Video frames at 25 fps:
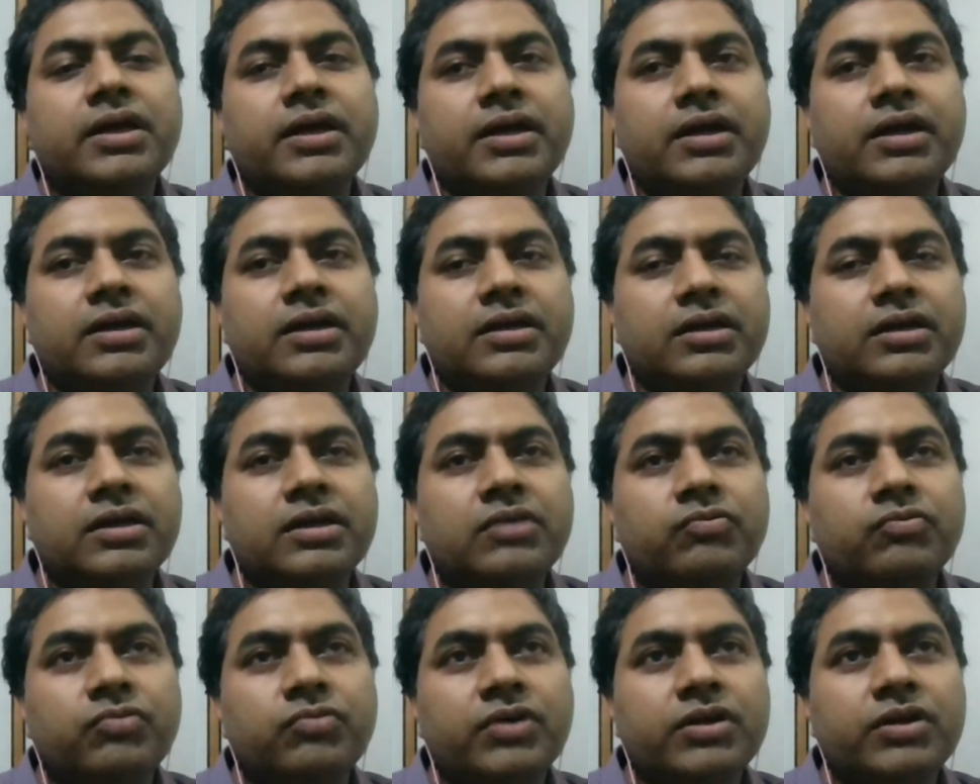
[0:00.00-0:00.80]
And
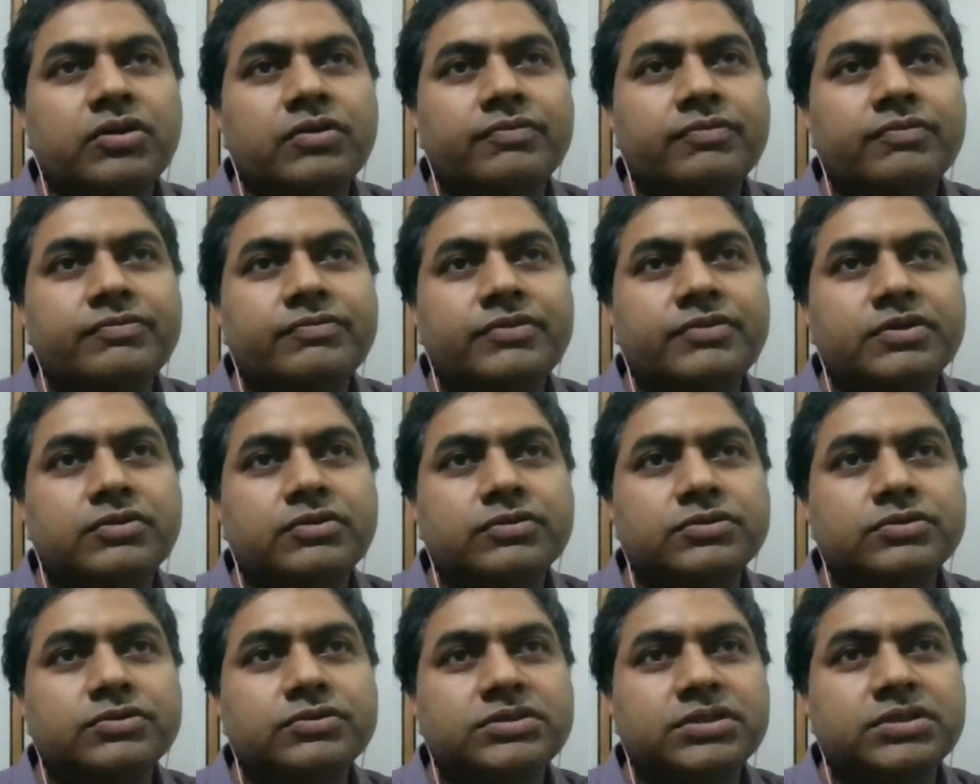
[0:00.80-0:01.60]
in one of the
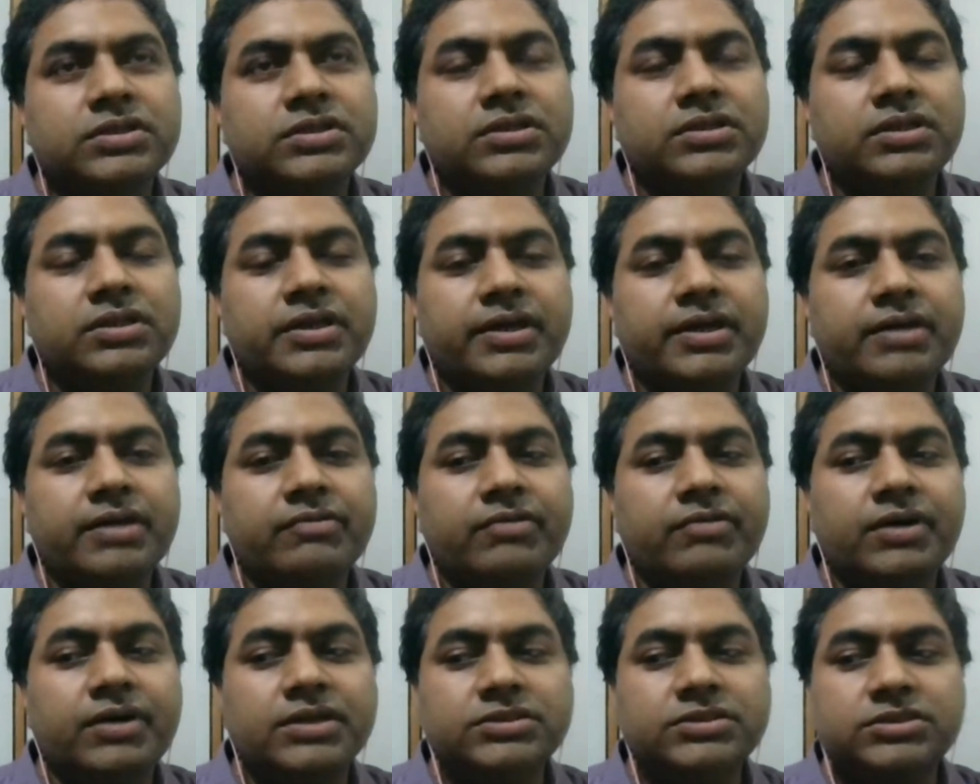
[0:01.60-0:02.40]
question, they
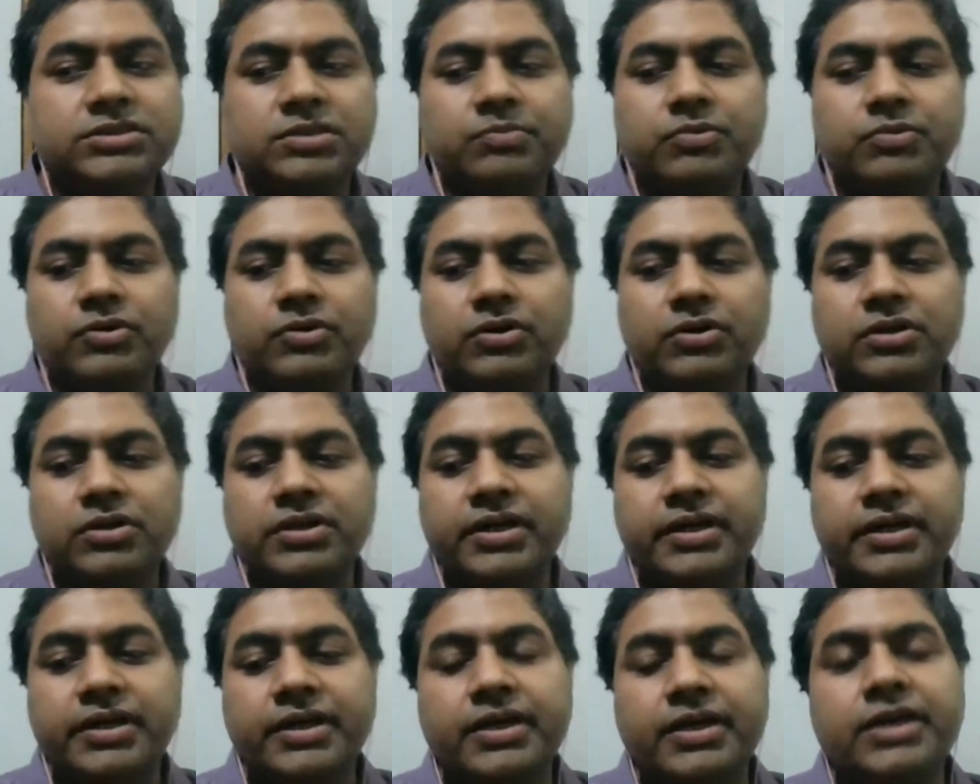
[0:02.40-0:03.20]
have asked about
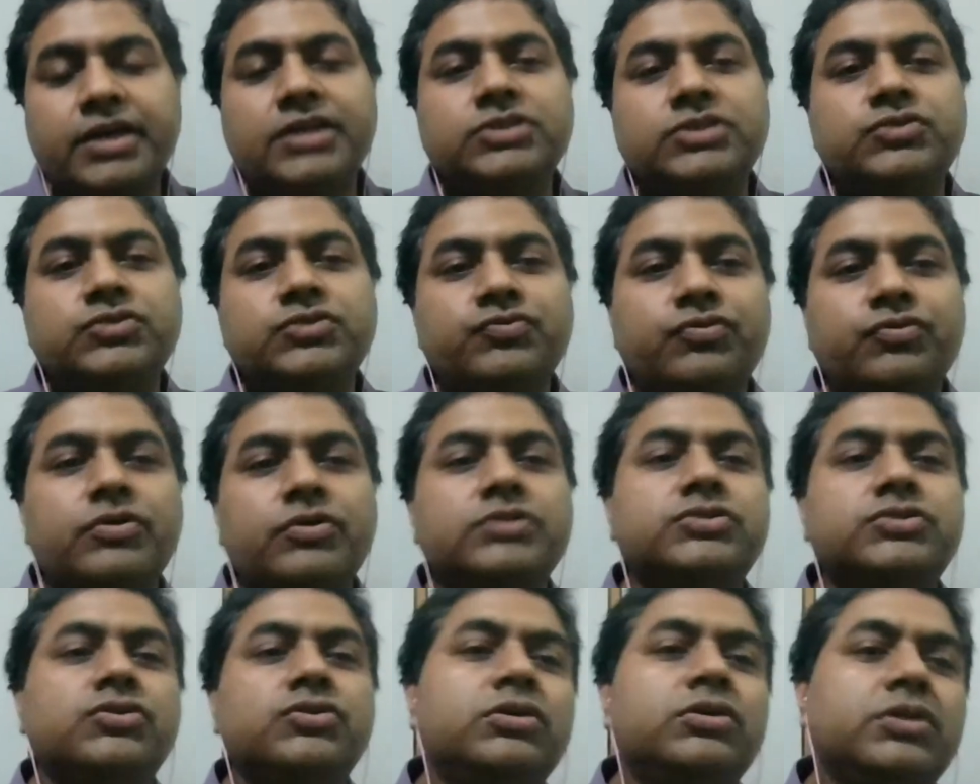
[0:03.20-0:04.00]
the age for
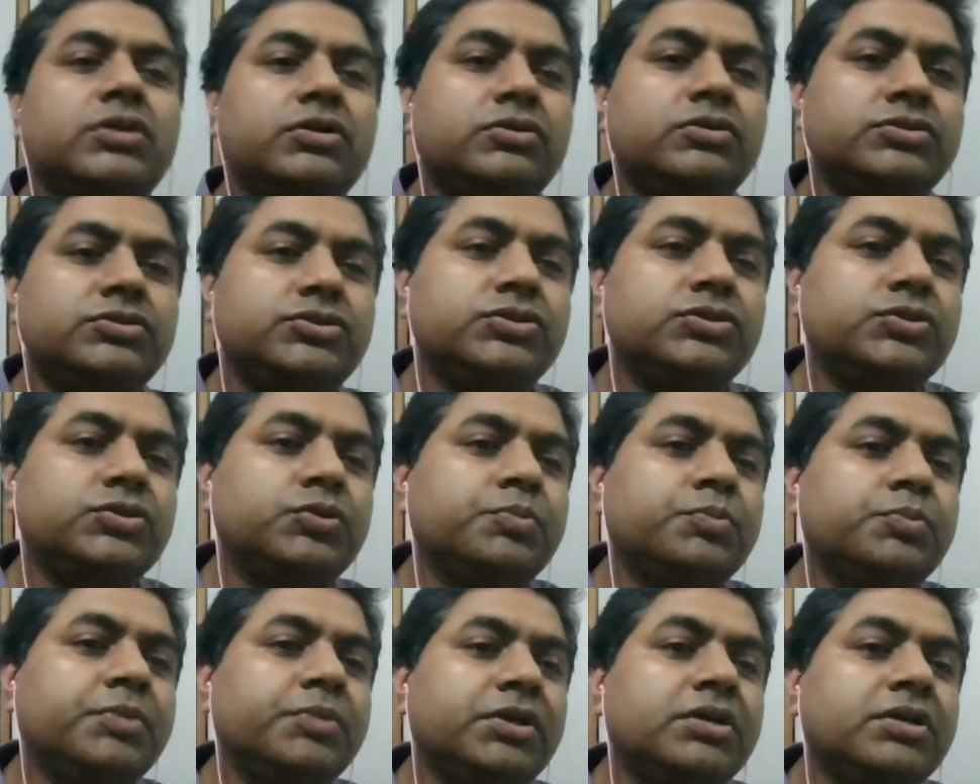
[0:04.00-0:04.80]
Salter
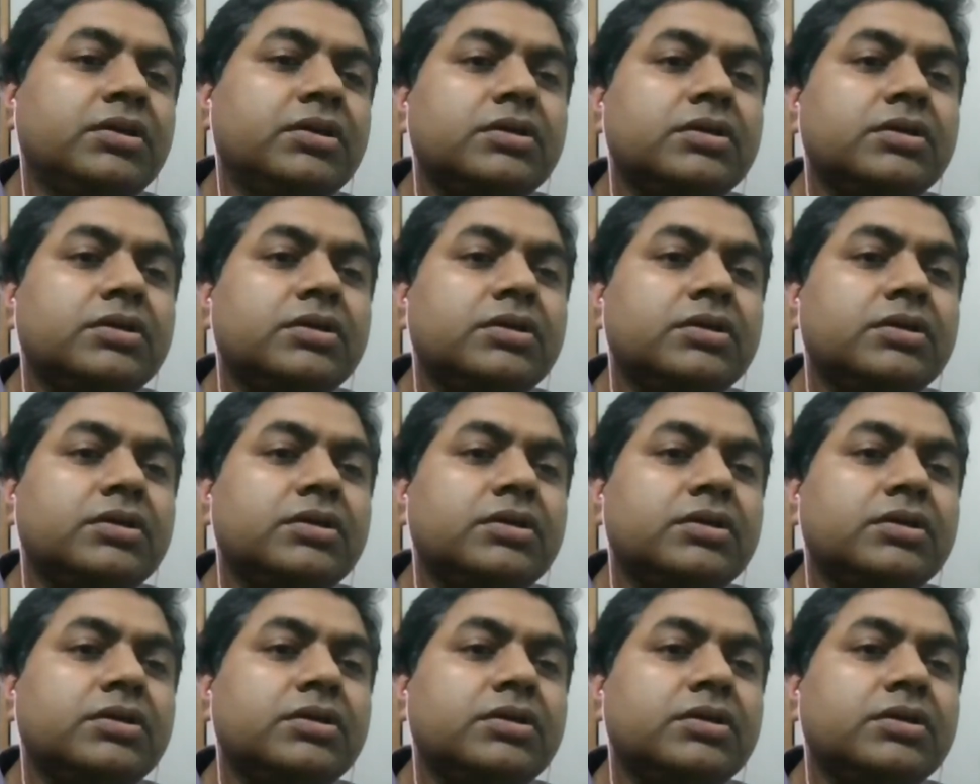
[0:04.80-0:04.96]
osteotomy.